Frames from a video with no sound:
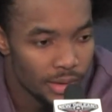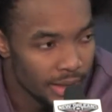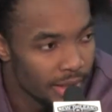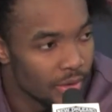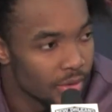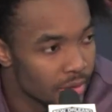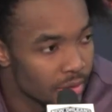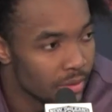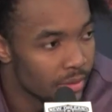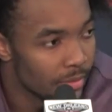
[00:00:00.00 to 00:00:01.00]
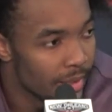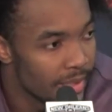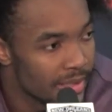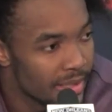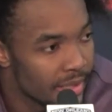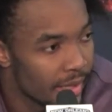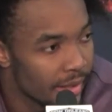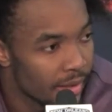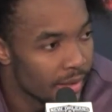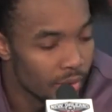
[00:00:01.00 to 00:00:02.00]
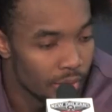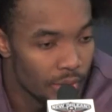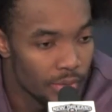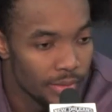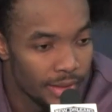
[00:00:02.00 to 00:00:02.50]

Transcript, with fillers: leaders, me, CJ, you know,